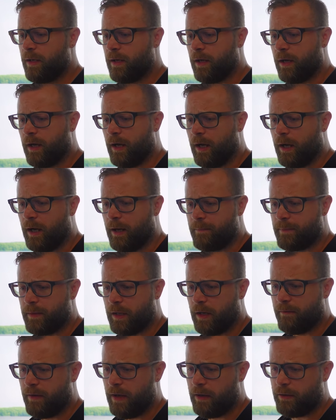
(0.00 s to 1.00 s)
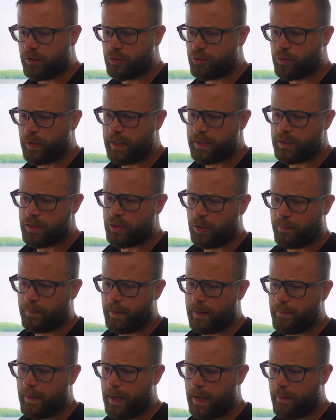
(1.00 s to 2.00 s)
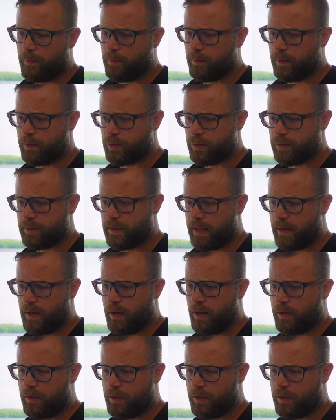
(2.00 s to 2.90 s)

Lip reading: of how to trace your bitmap, which is there.